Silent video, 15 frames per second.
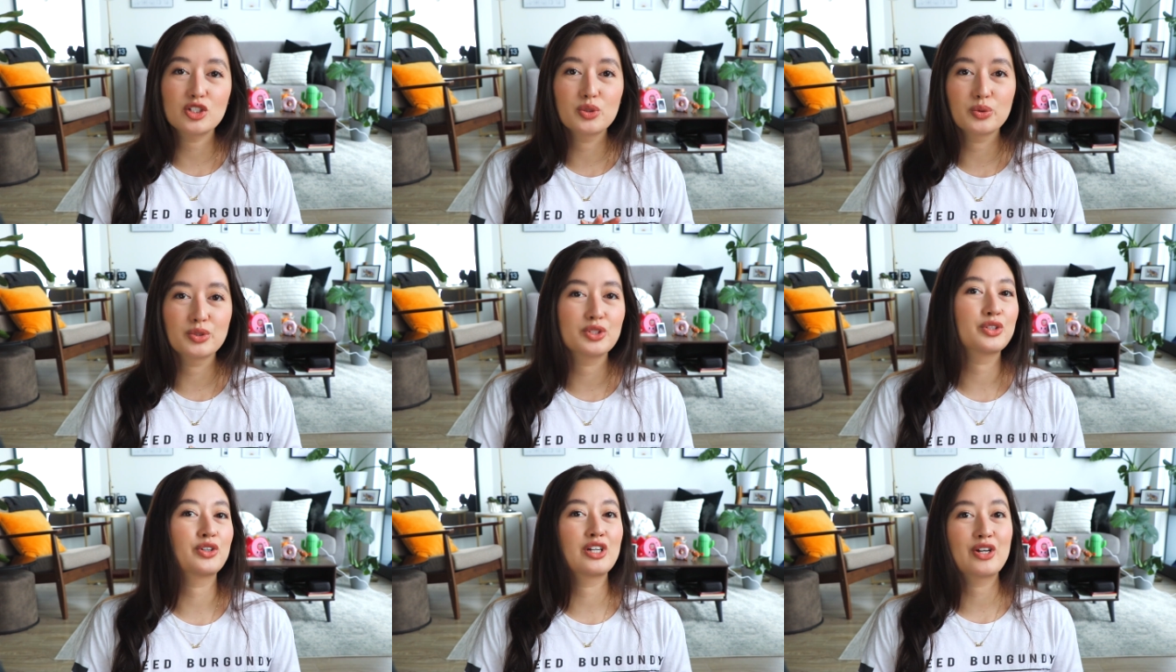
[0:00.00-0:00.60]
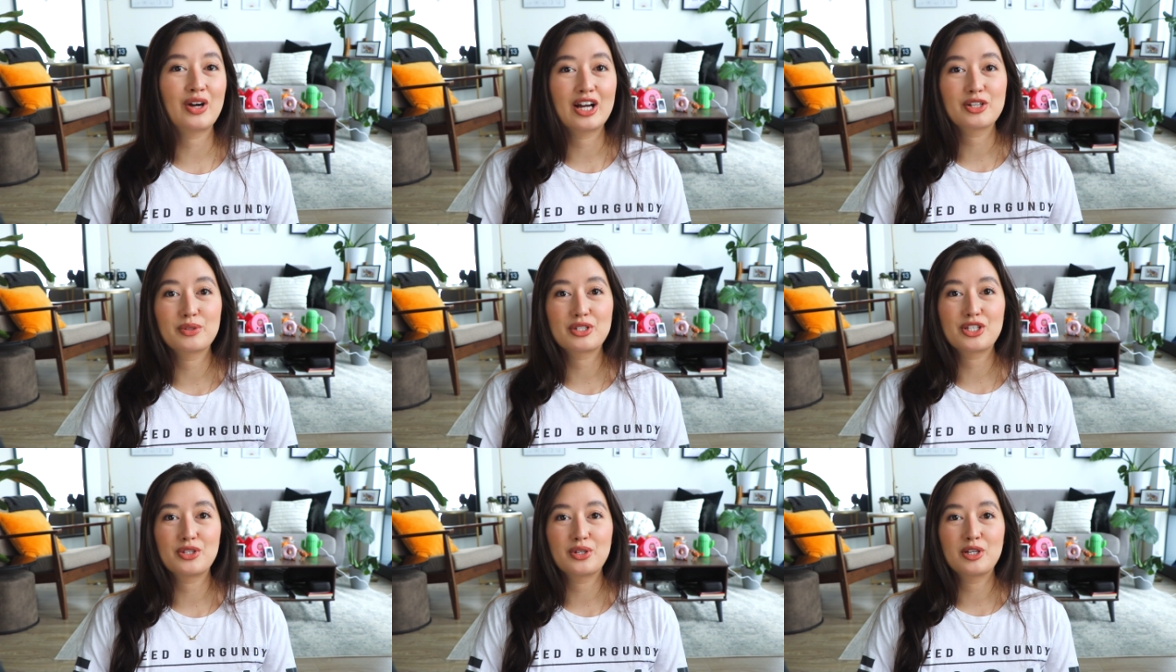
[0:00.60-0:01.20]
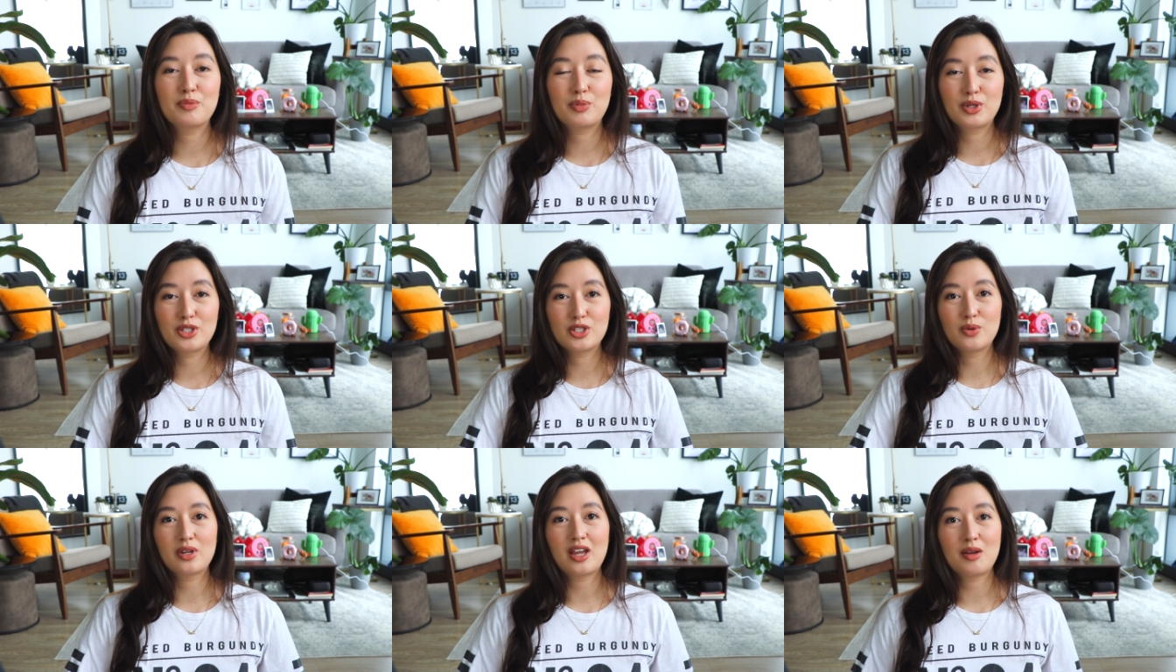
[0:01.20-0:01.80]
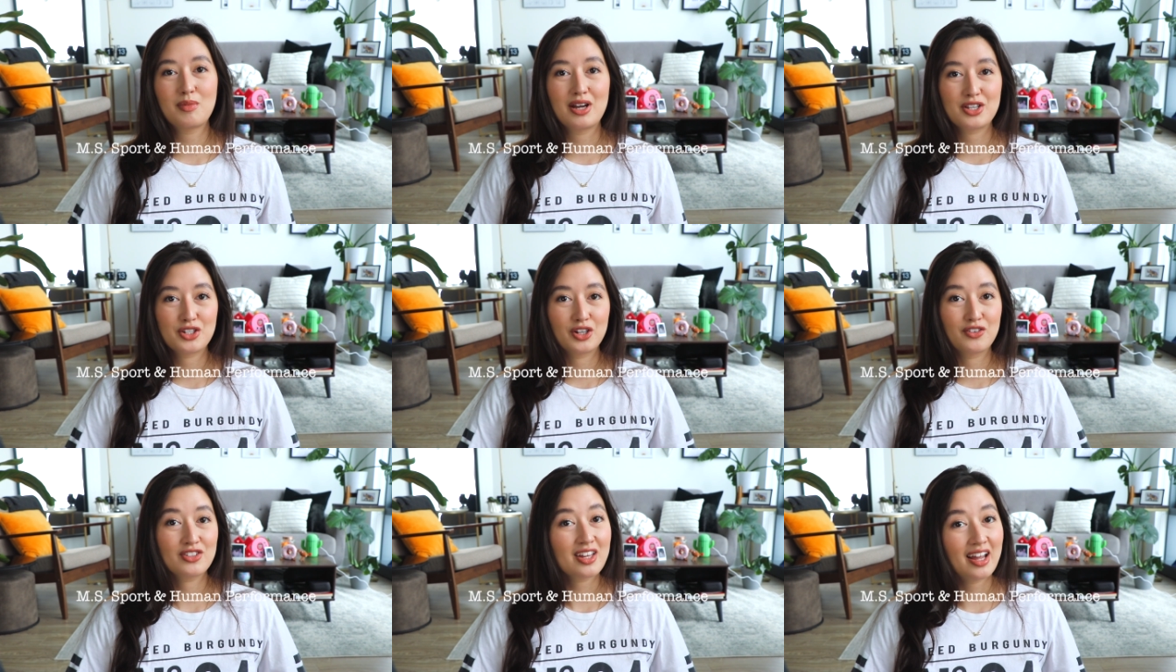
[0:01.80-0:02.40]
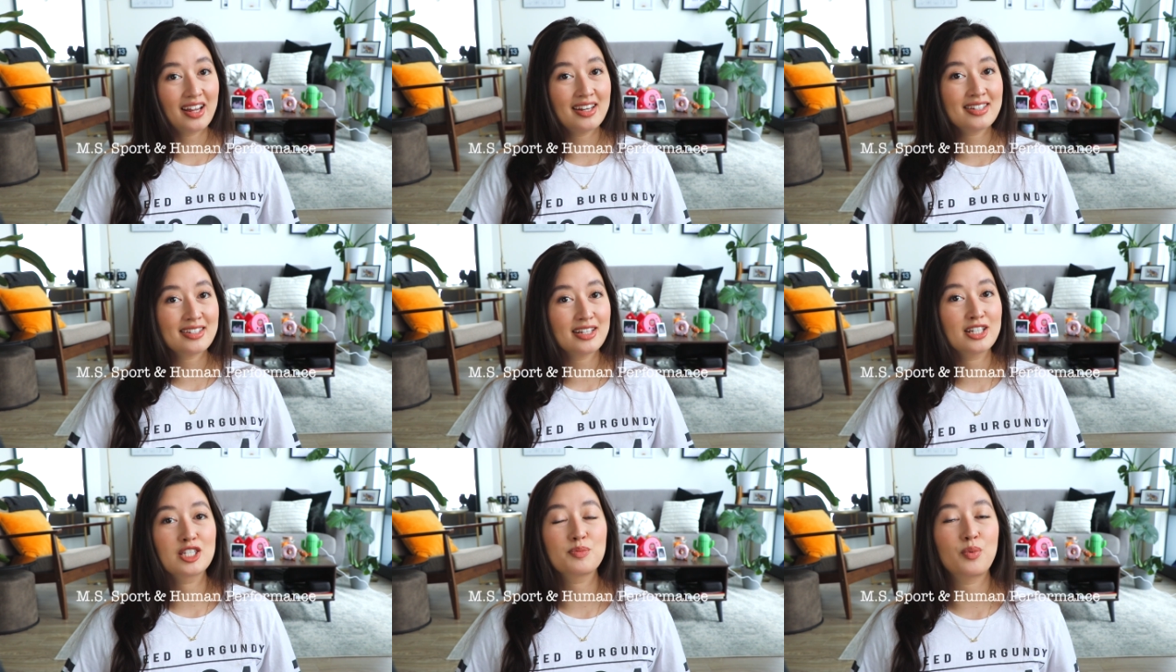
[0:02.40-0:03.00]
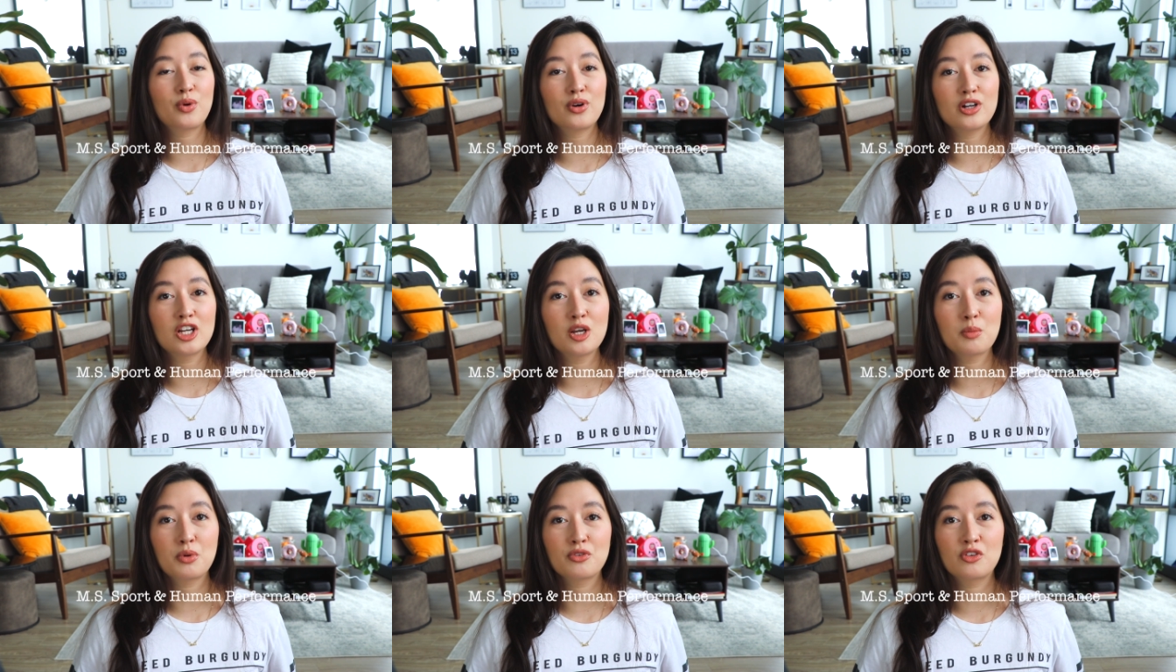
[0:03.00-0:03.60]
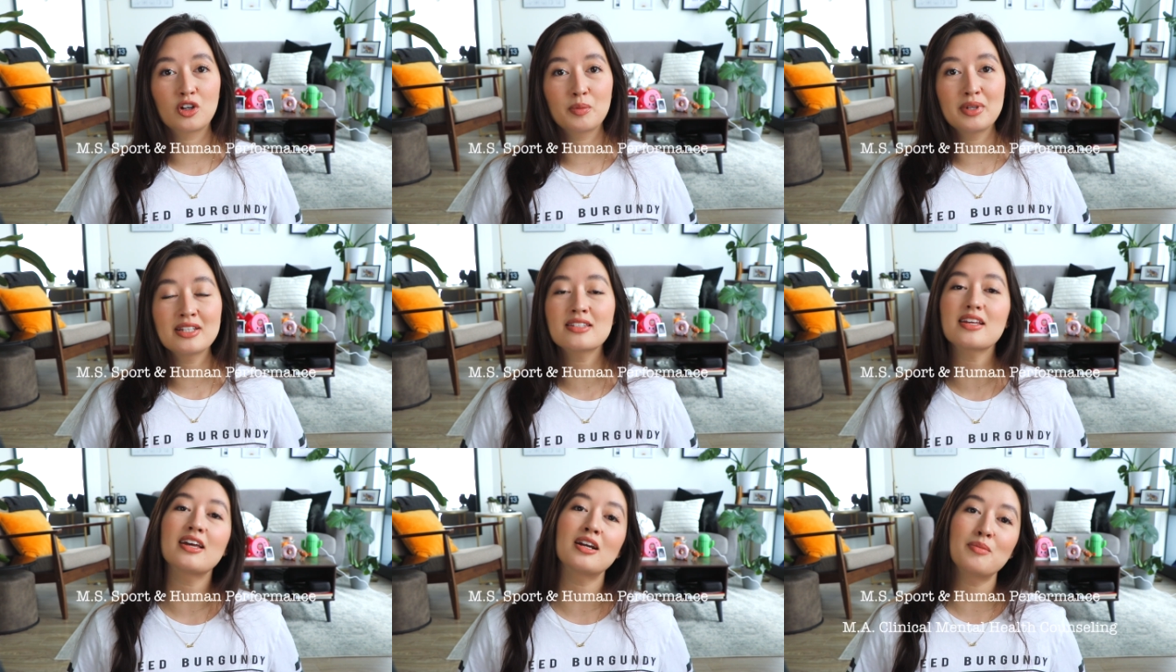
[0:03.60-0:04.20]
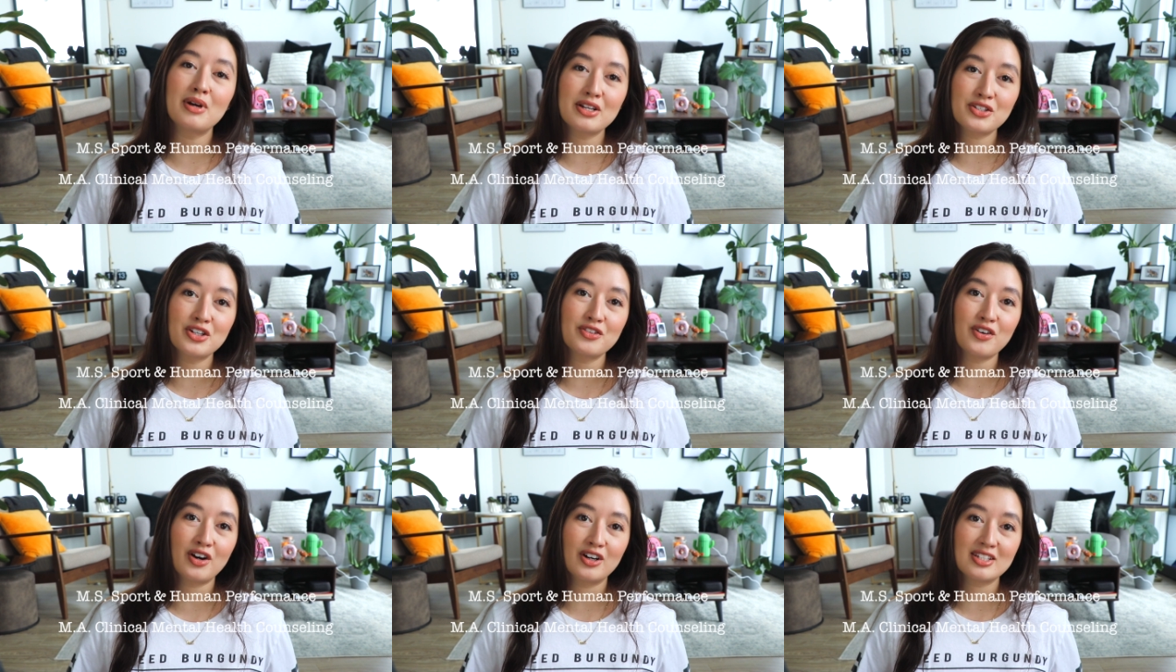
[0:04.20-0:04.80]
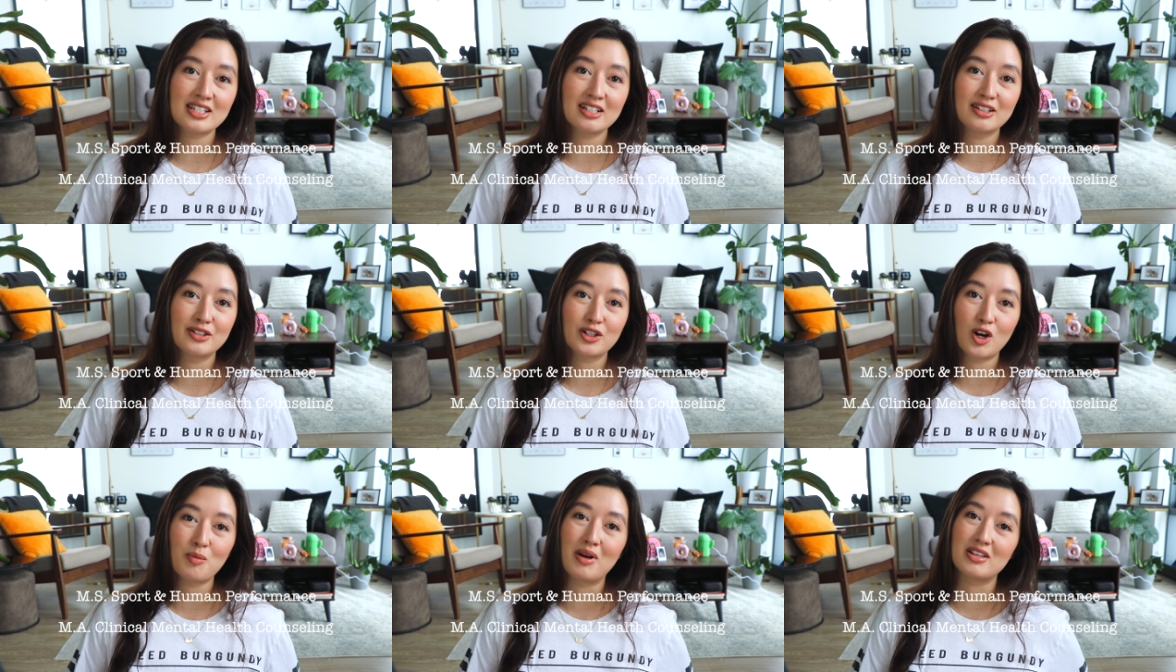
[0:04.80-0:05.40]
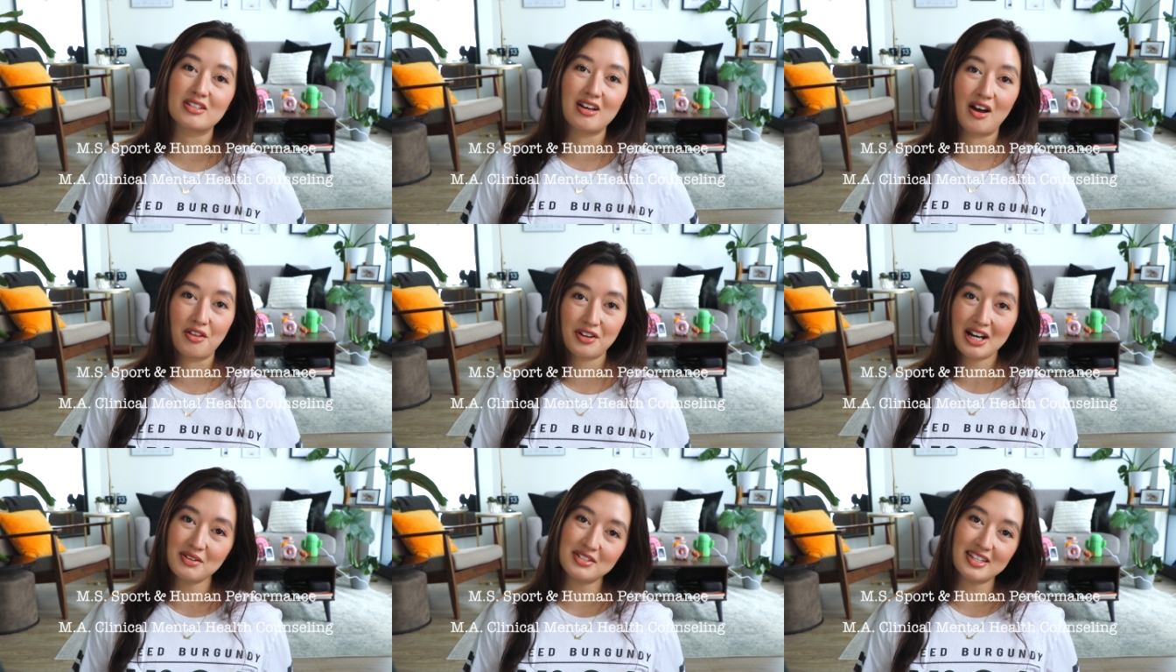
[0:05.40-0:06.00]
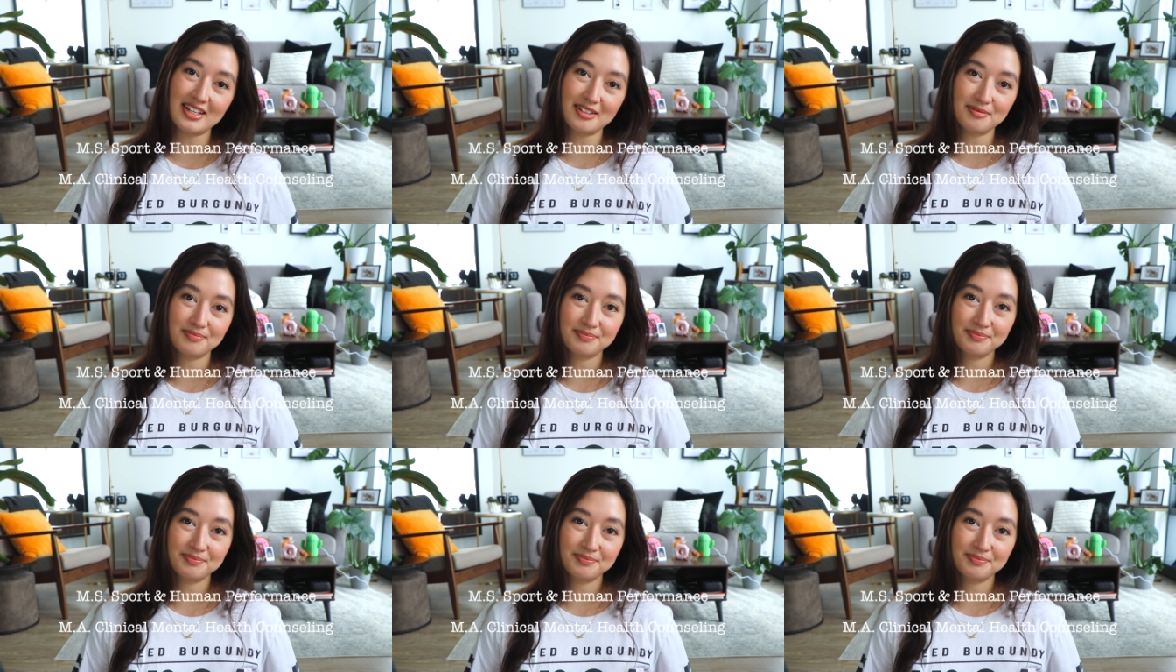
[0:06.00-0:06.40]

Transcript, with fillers: dual degree graduate student pursuing a Master of Science in Sport and Human Performance and a Master of Arts in Clinical Mental Health Counseling.